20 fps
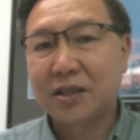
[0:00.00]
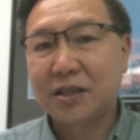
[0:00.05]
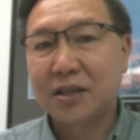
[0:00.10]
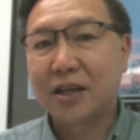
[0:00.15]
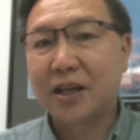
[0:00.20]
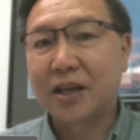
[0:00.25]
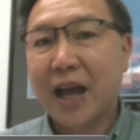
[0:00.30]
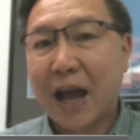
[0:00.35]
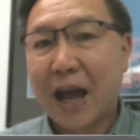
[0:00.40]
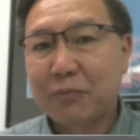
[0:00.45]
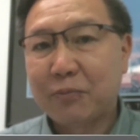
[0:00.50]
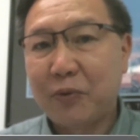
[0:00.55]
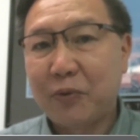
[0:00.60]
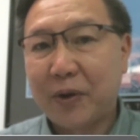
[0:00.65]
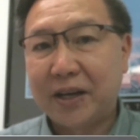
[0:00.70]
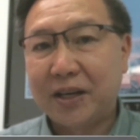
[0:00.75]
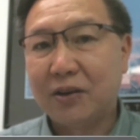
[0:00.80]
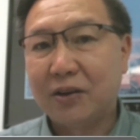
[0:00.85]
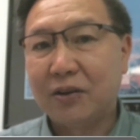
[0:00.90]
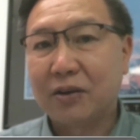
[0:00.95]
the cap
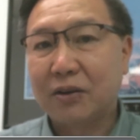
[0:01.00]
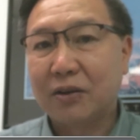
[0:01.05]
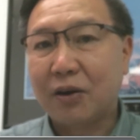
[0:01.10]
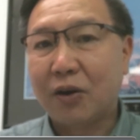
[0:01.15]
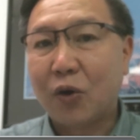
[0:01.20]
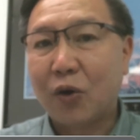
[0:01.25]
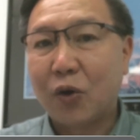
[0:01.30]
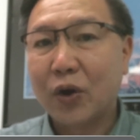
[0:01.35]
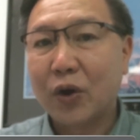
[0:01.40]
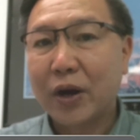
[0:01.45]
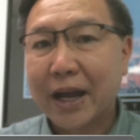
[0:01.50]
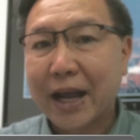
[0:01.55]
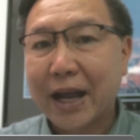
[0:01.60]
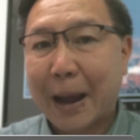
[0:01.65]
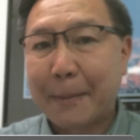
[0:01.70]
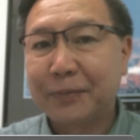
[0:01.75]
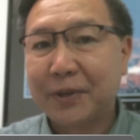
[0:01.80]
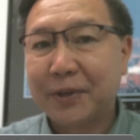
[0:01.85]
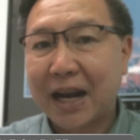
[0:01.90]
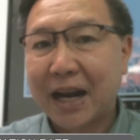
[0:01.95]
rate or
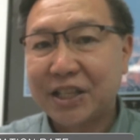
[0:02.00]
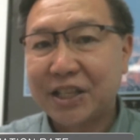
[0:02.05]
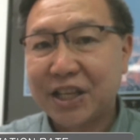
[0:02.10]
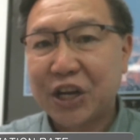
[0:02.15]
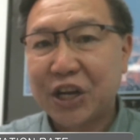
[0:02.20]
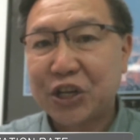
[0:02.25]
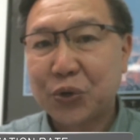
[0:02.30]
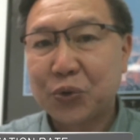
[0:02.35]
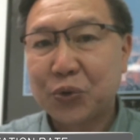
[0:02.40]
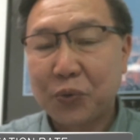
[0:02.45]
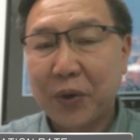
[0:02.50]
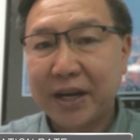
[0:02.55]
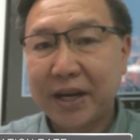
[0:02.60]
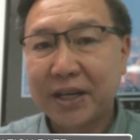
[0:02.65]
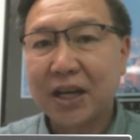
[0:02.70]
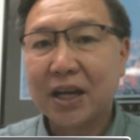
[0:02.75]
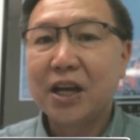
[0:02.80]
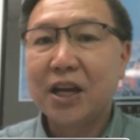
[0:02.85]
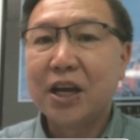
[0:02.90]
capitalization rate,